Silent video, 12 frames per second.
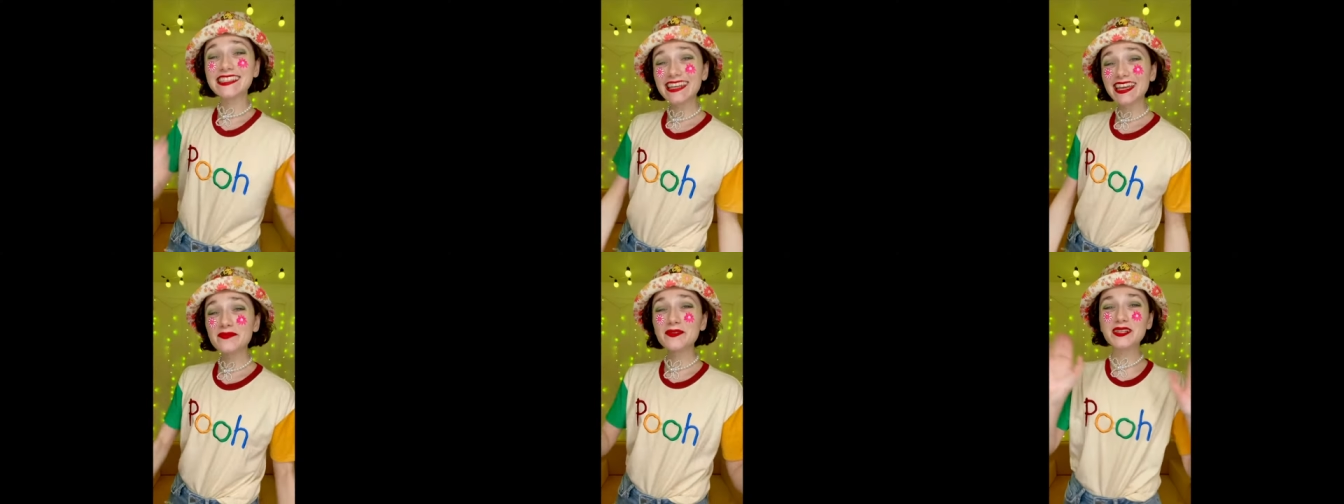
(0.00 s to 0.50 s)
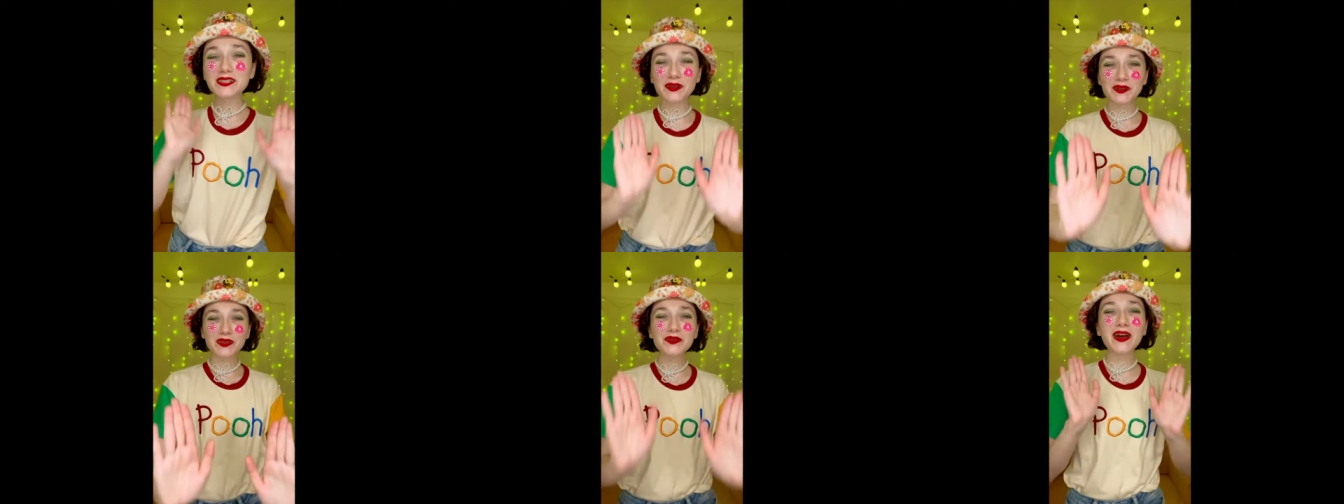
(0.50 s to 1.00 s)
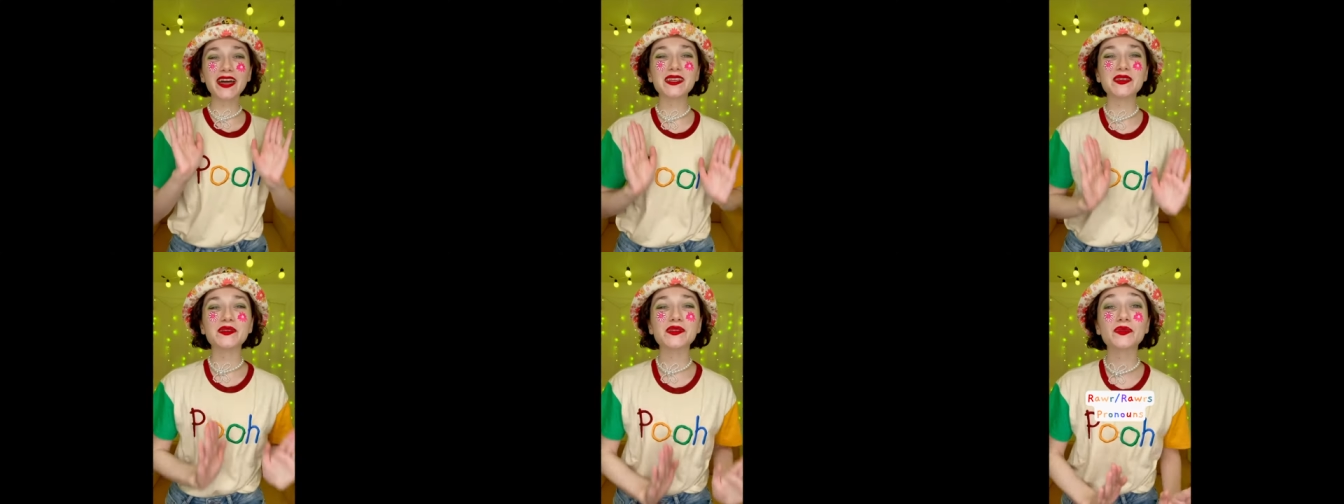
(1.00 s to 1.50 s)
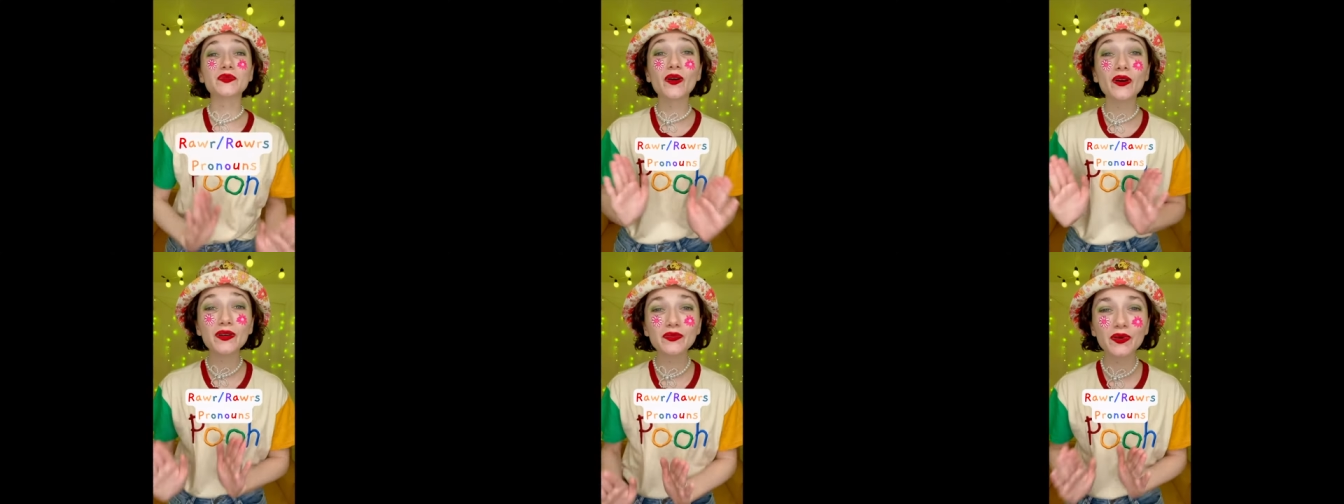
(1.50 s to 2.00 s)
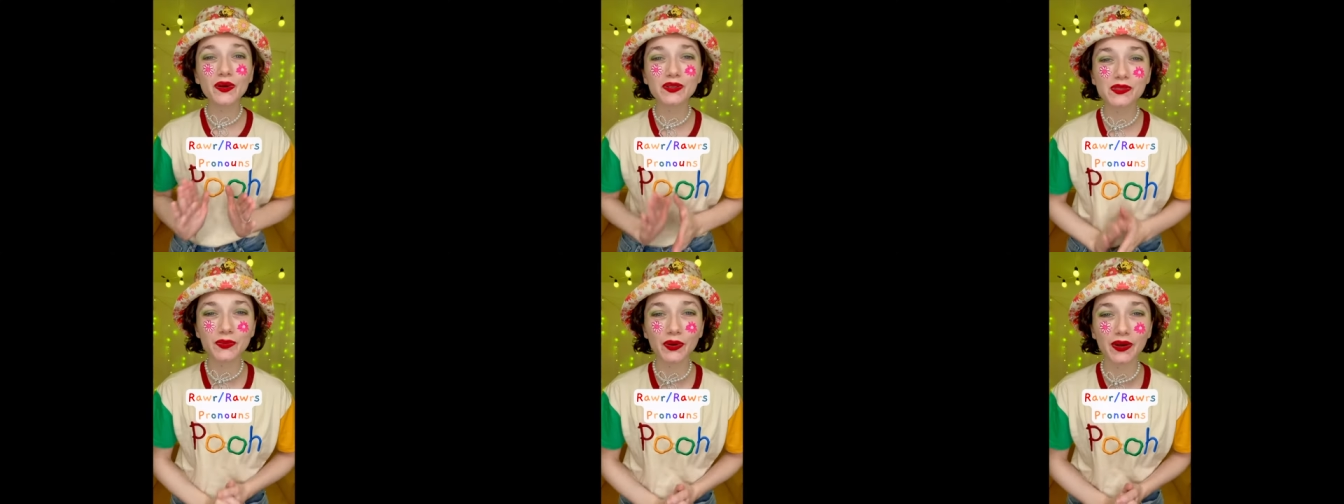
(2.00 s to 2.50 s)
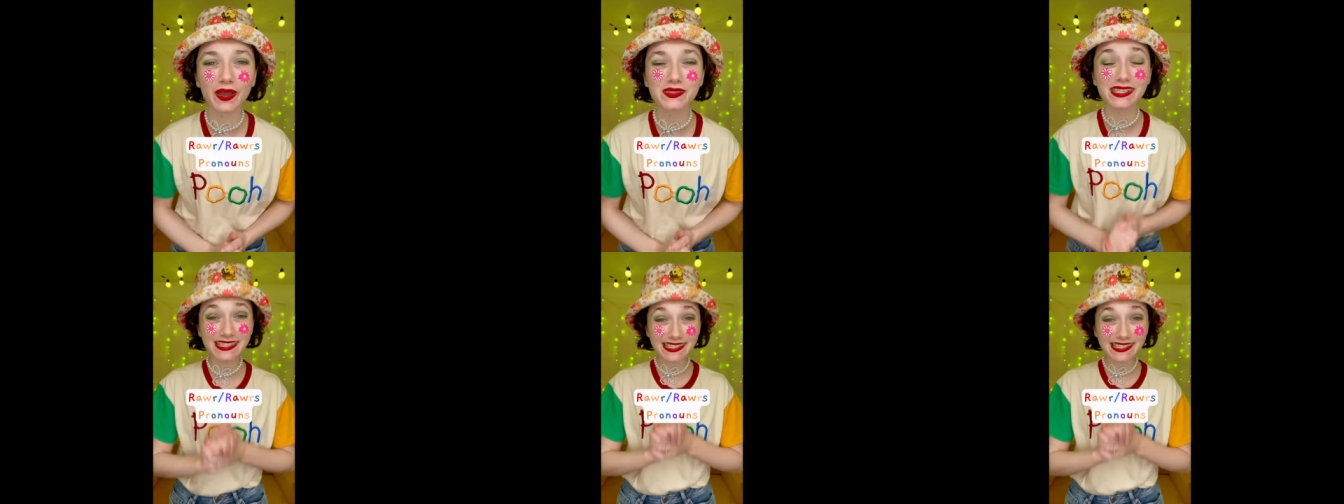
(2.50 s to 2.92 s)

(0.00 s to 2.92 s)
Today I'm going to show you how to use RAR, RAR's pronouns in